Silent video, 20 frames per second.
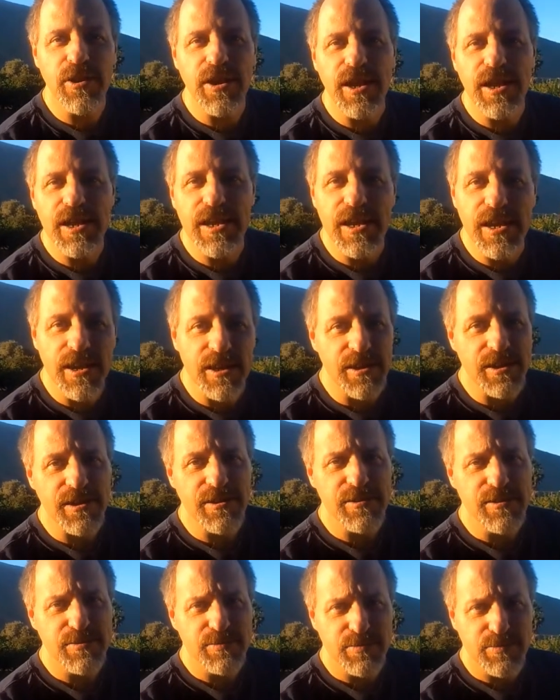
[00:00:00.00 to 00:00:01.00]
year's
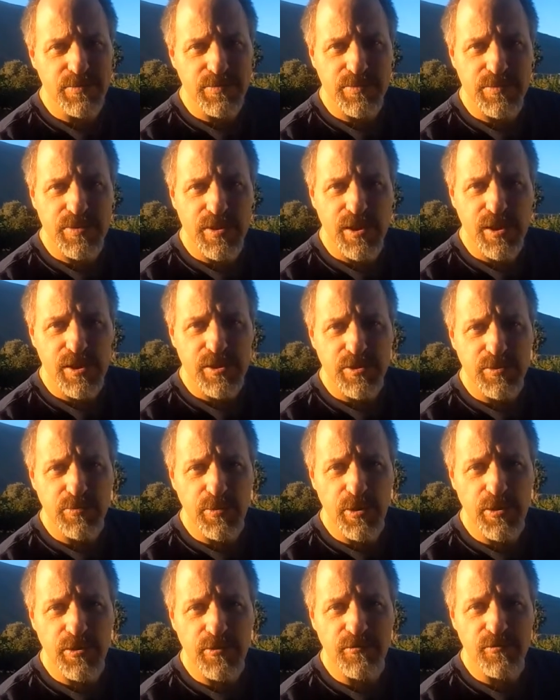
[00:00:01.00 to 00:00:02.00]

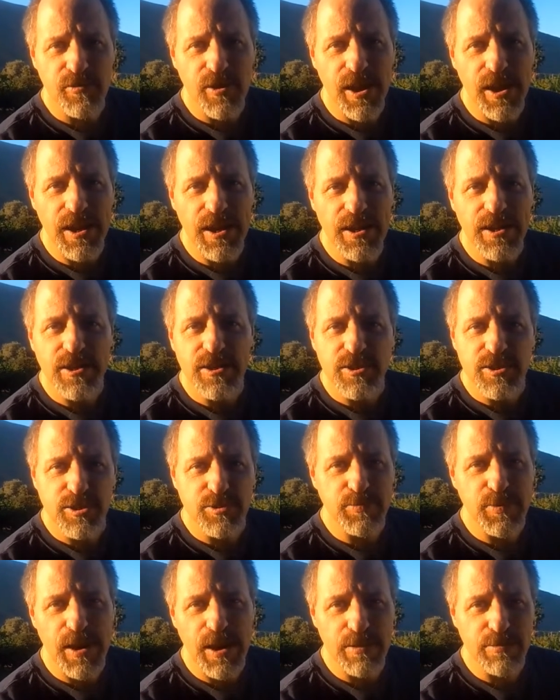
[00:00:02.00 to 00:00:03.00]
worth of training to
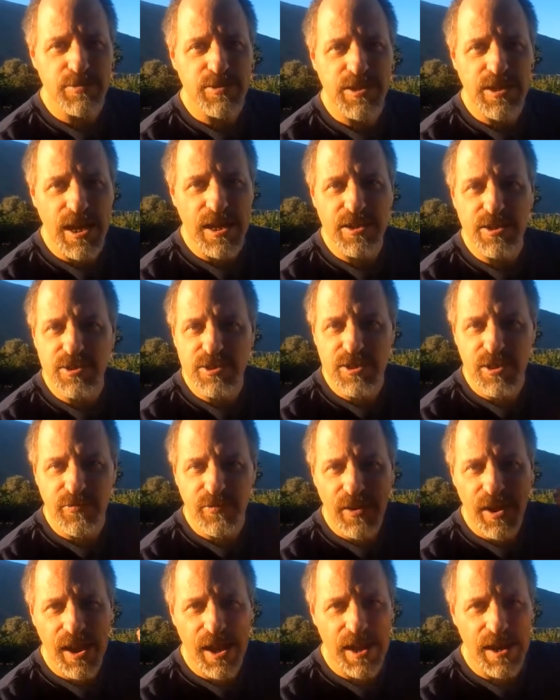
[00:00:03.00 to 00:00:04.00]
be able to get yourself
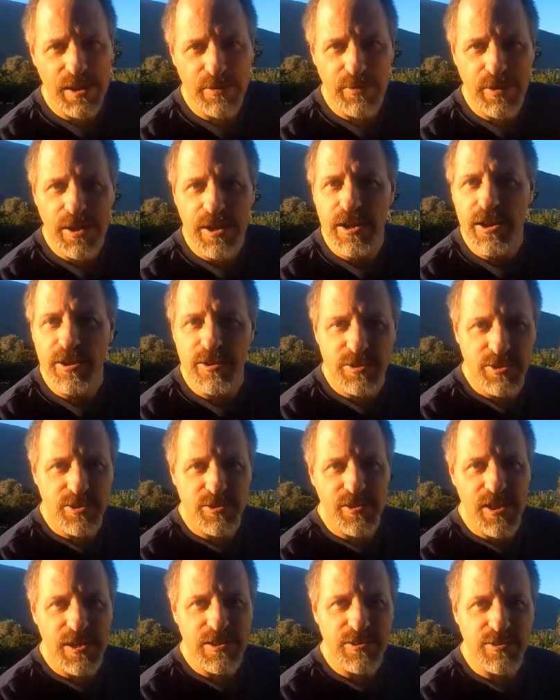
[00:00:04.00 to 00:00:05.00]
anywhere close to
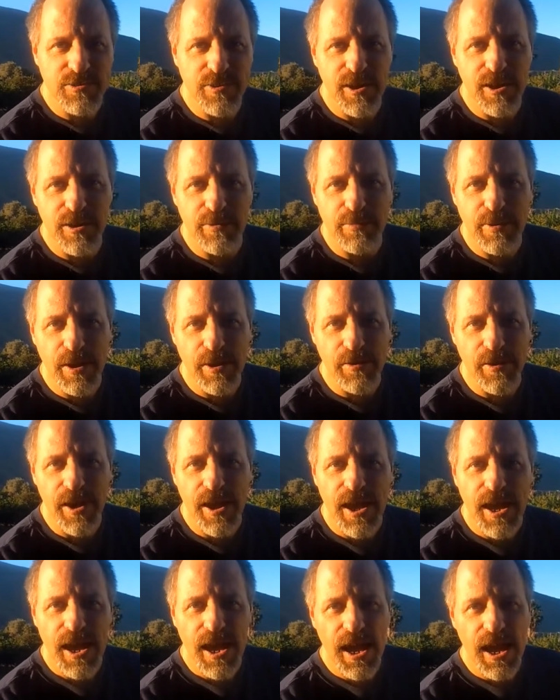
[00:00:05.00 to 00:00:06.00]
that 2 hour barrier,
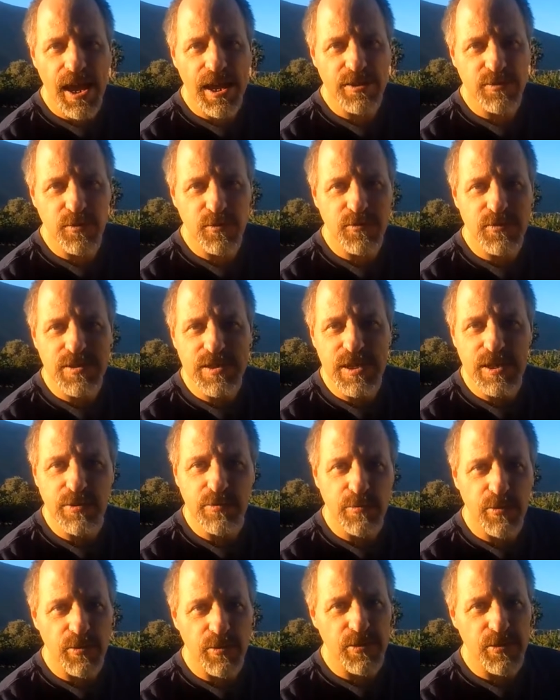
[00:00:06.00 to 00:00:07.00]
as we've seen
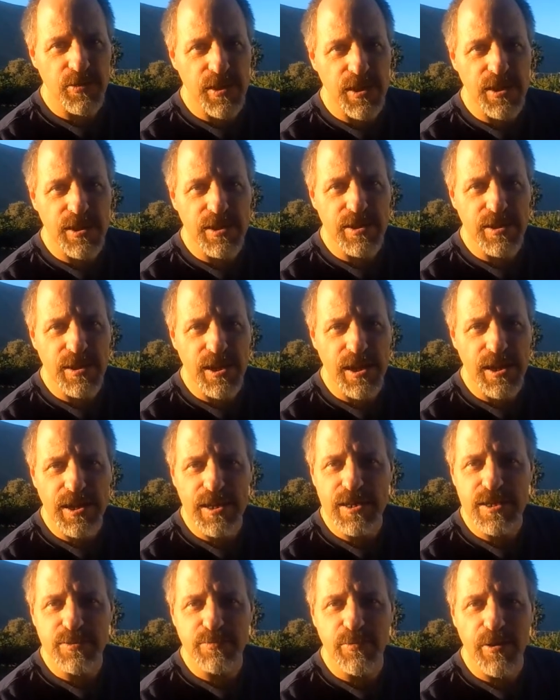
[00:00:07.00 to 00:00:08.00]
with the
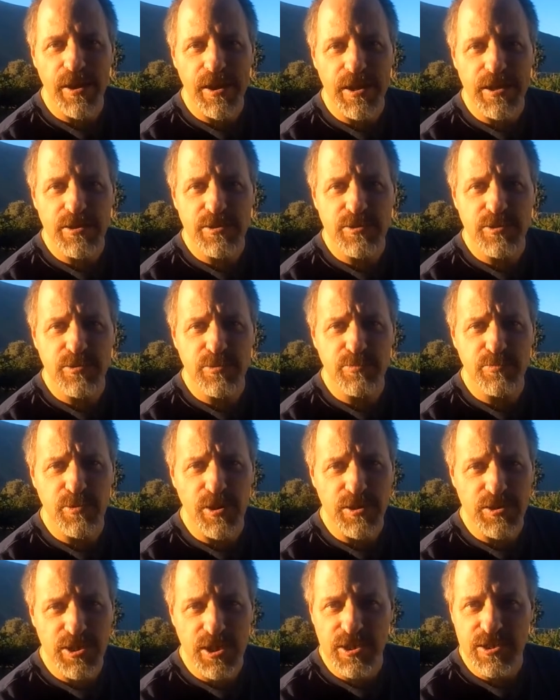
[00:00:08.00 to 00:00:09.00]
Nike's Breaking 2
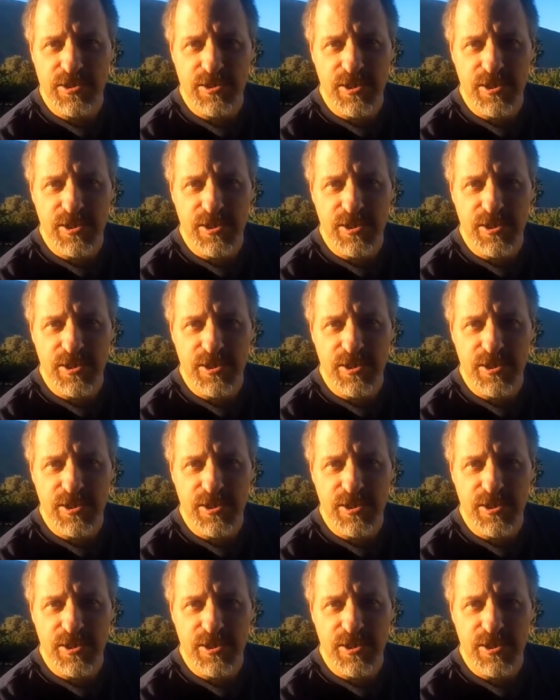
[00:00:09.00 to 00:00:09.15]
project just